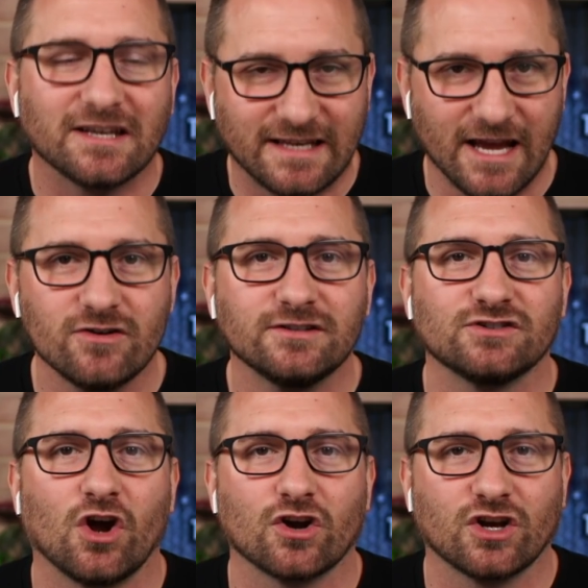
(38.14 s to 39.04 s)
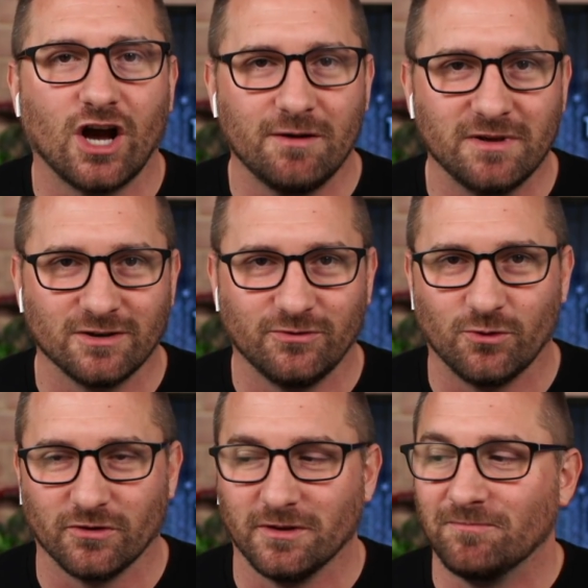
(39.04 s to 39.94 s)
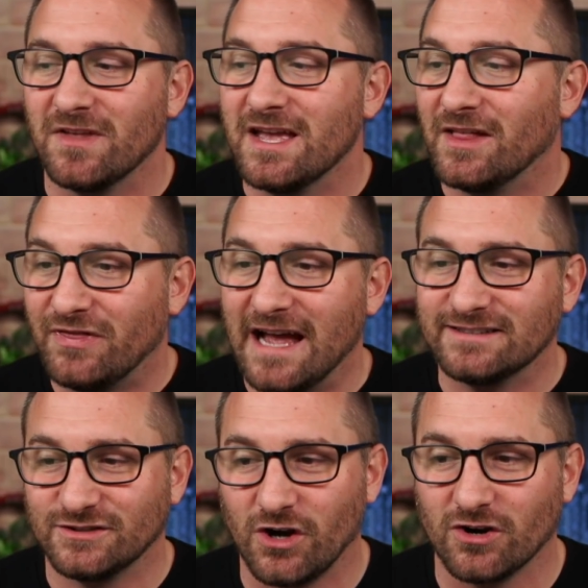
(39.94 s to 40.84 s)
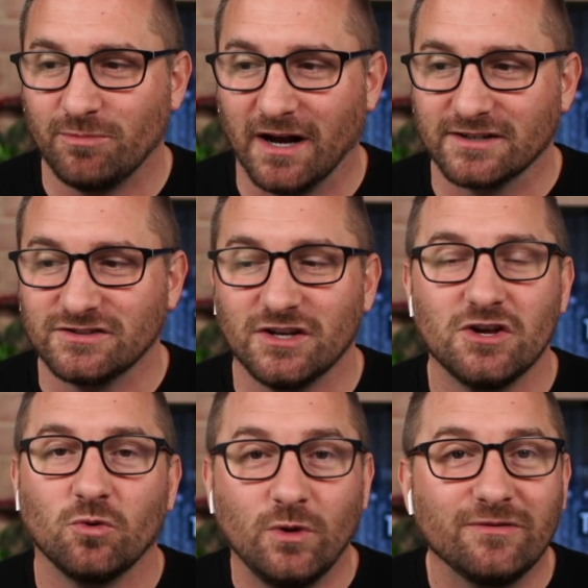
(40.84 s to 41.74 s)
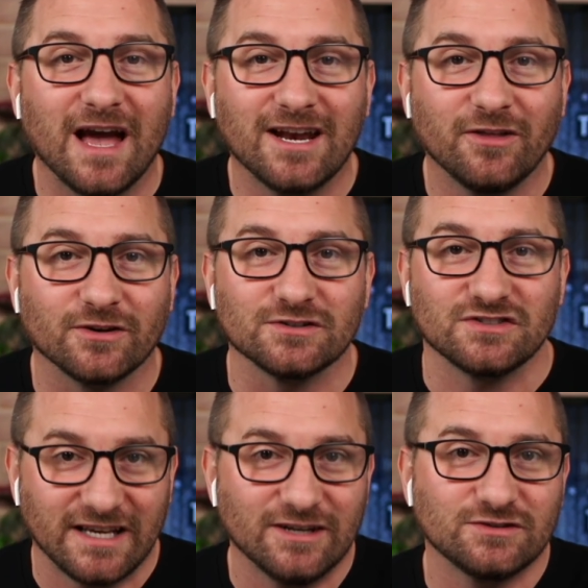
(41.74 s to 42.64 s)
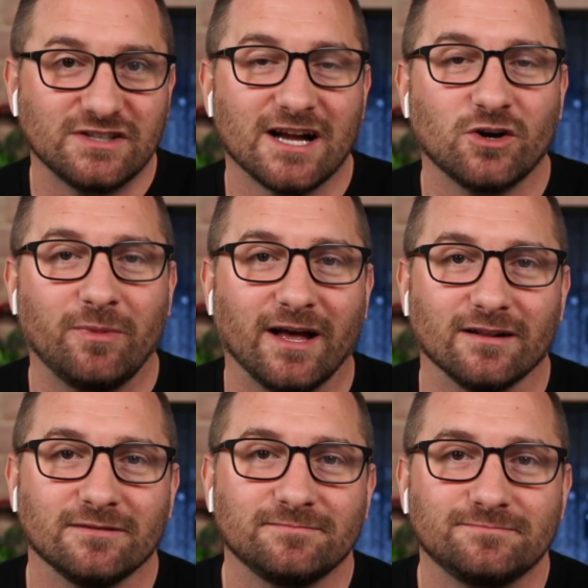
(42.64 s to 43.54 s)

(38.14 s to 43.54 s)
the Karens are coming for them. That's Starbucks. We've got others. Here's Taco Bell.